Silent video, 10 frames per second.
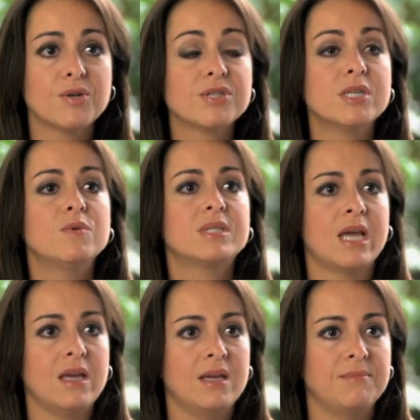There's no
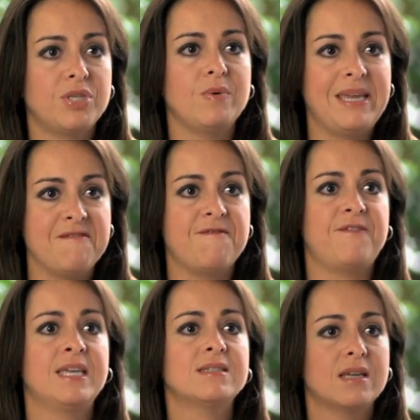time to
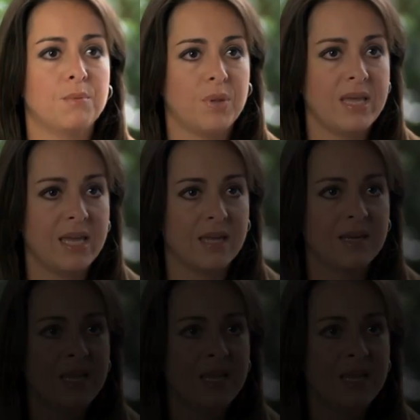invent a plan.